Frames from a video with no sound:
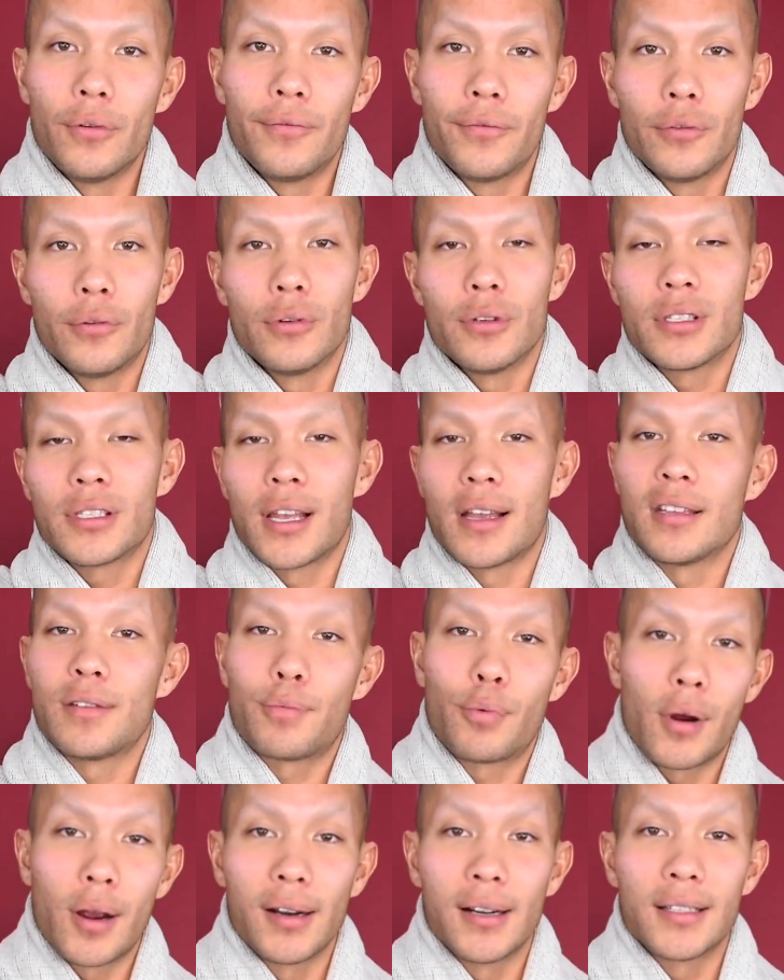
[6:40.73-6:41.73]
full-size
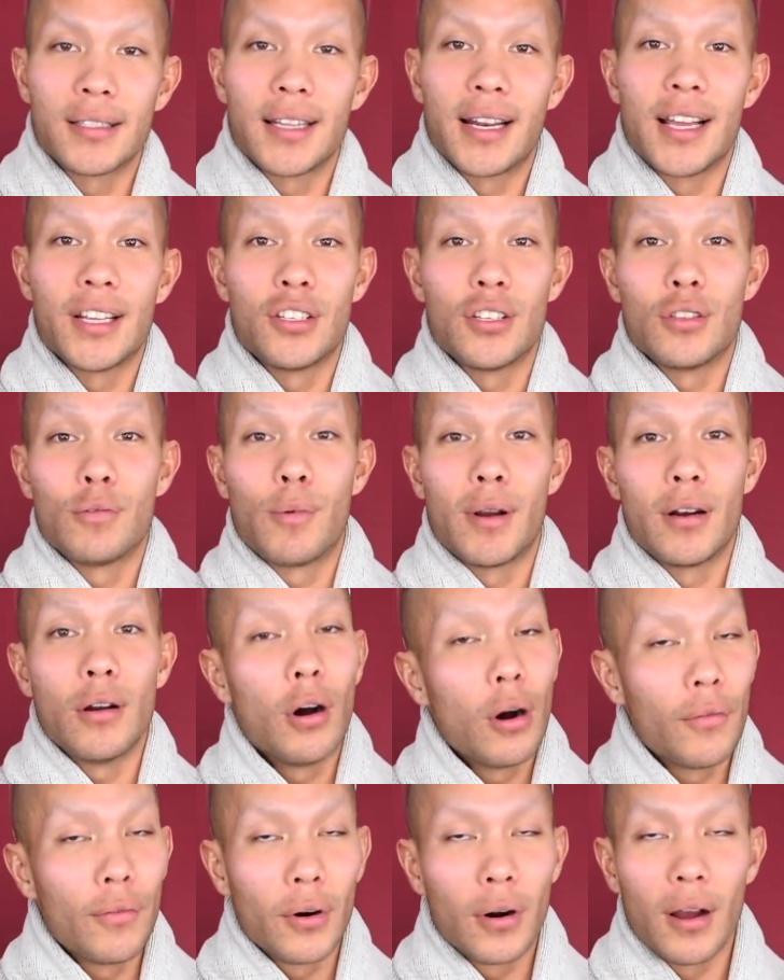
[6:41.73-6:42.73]
products that I just went
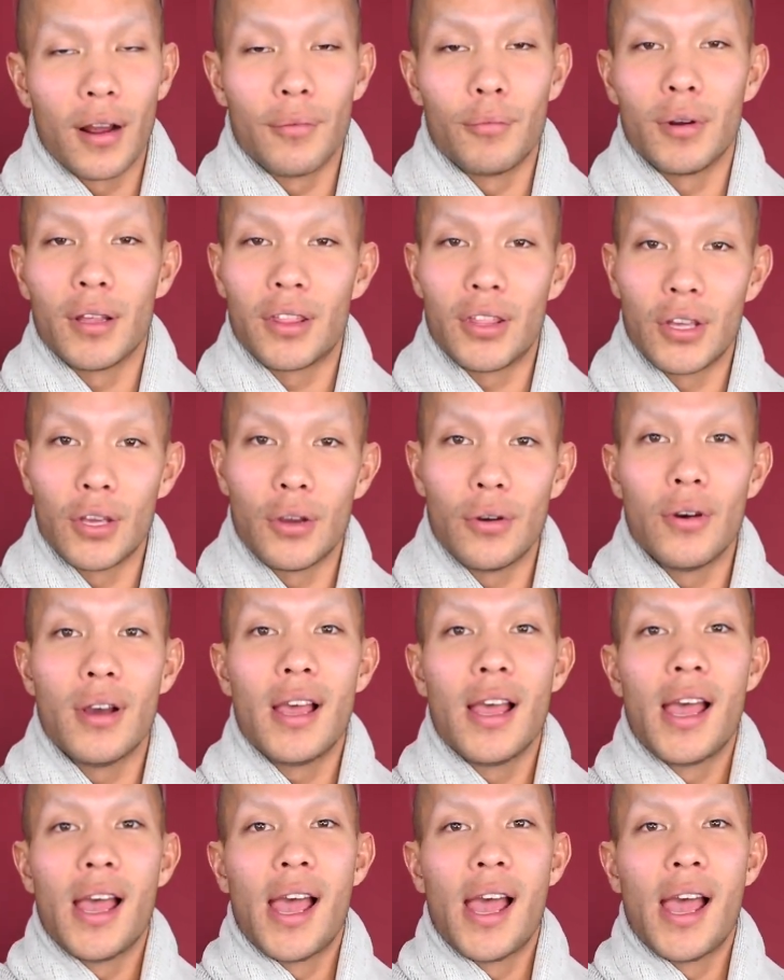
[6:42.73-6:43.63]
over on with you.